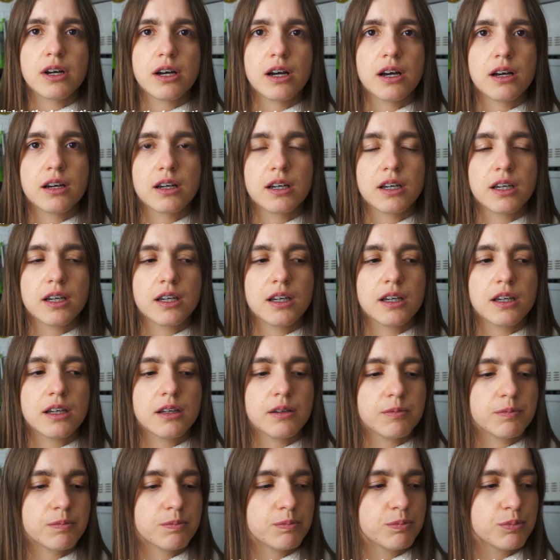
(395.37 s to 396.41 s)

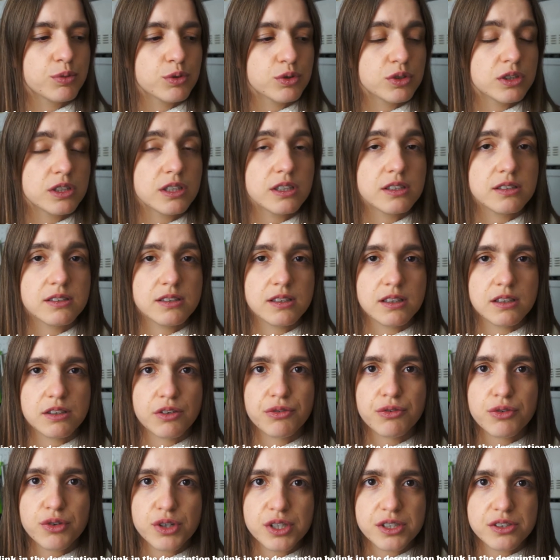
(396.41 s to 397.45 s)
I put this in the
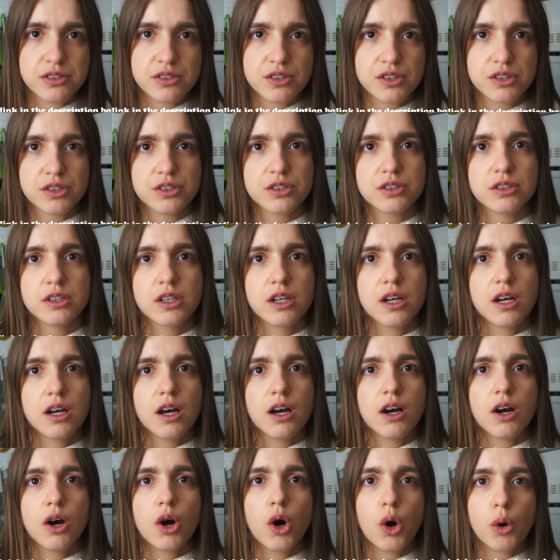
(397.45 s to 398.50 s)
freezer,
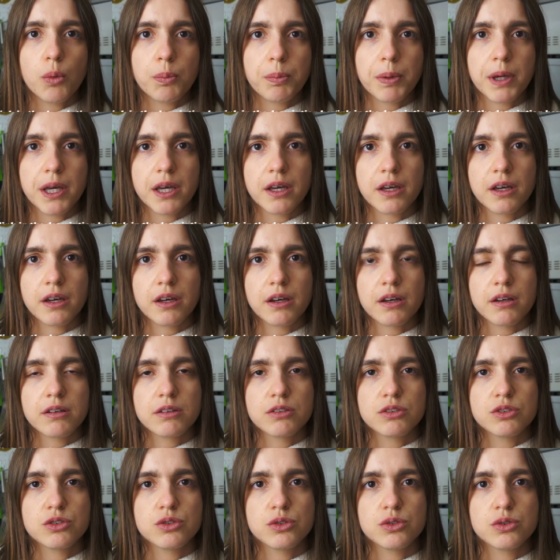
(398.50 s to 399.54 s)
hoping
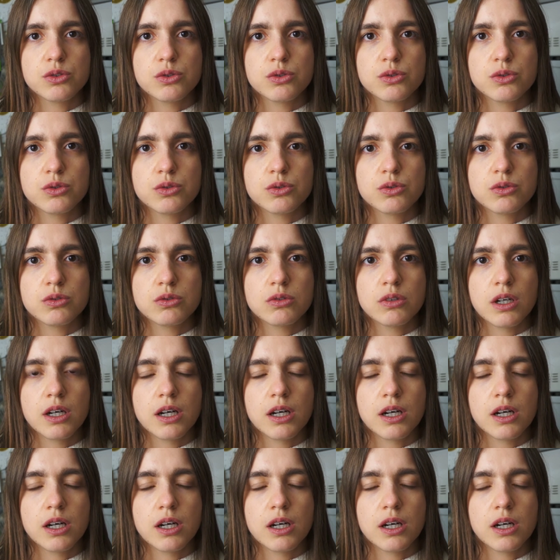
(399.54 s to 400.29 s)
to